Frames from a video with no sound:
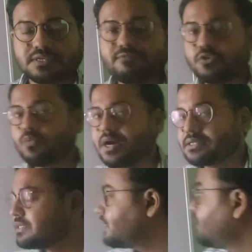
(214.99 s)
If you
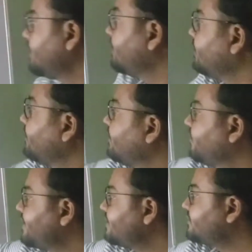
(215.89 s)
want
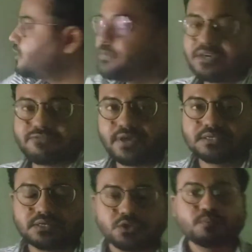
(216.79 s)
greater thermic
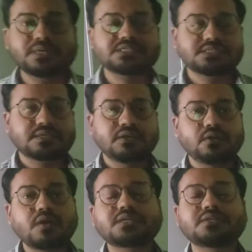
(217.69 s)
effect, you must
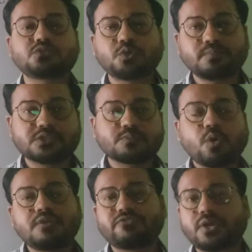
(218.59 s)
not consume
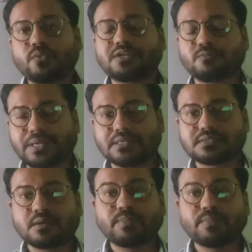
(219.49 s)
small frequent meals,